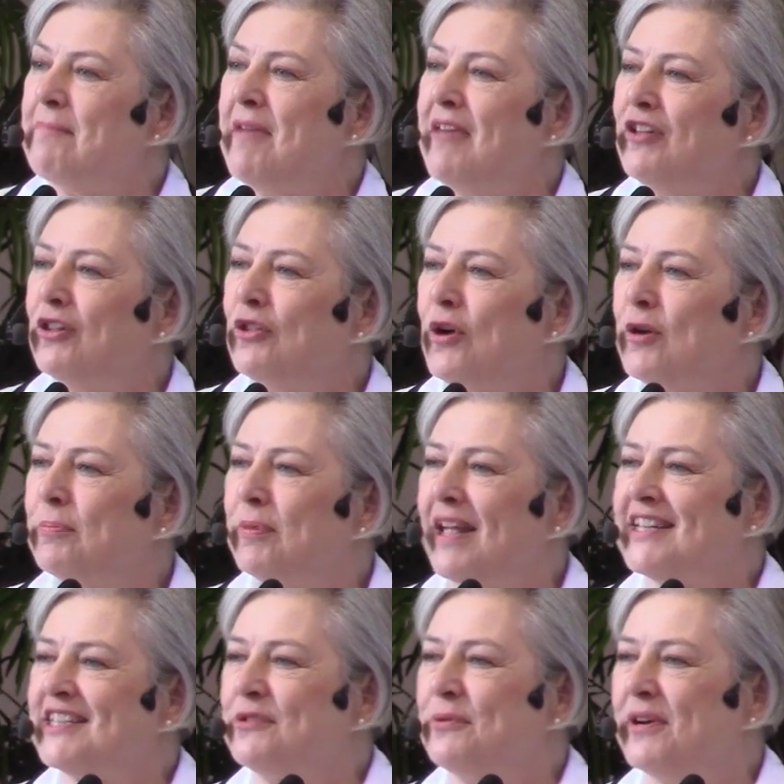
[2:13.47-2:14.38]
May the Lord
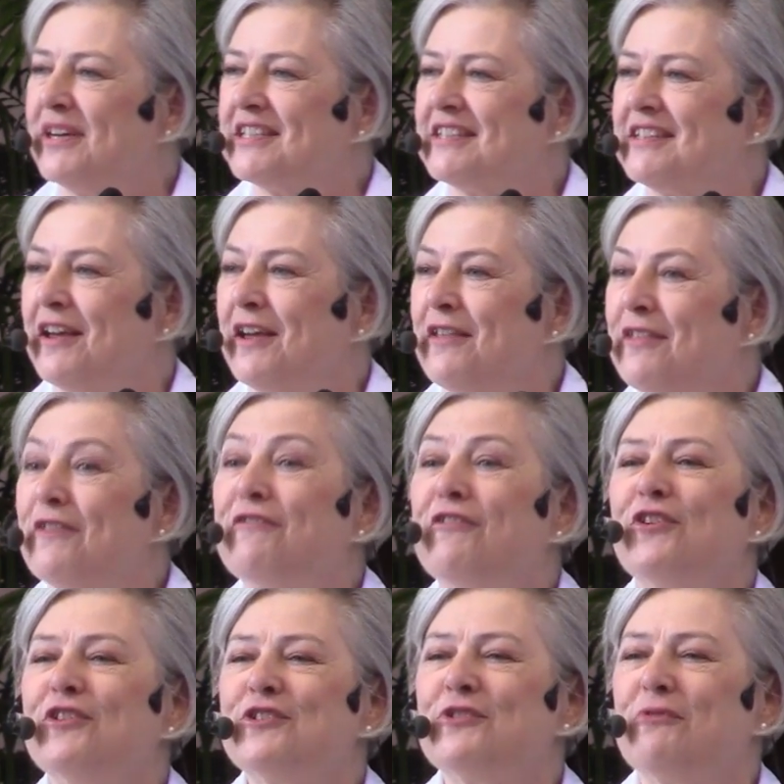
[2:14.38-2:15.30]
bless to us the
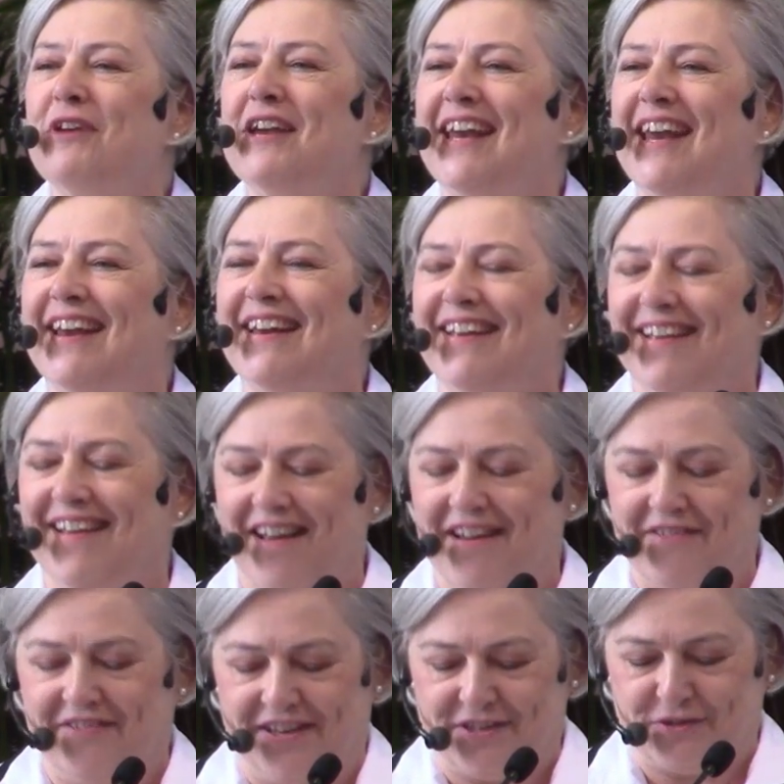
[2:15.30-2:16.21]
first reading
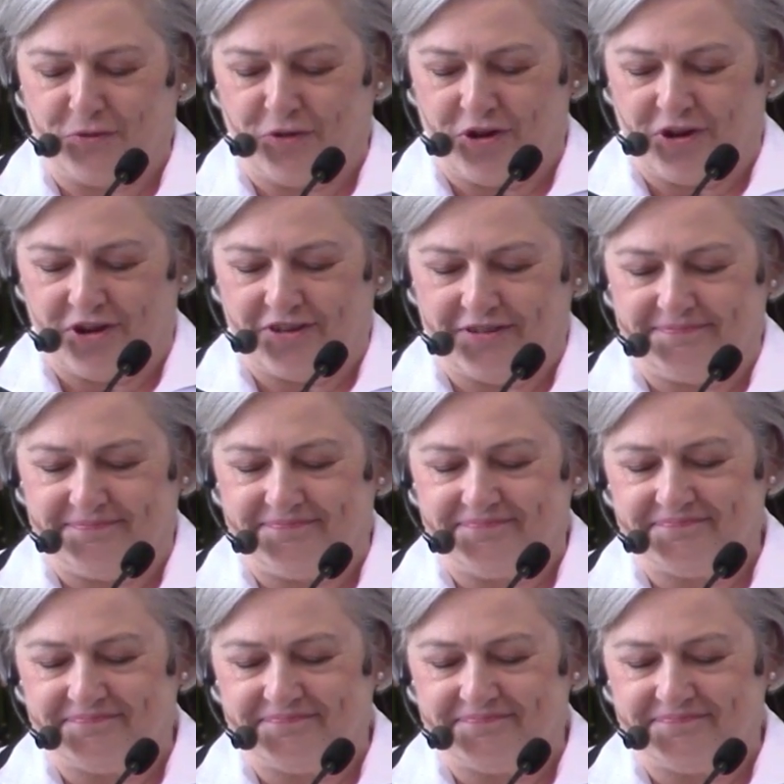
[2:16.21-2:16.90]
of his word.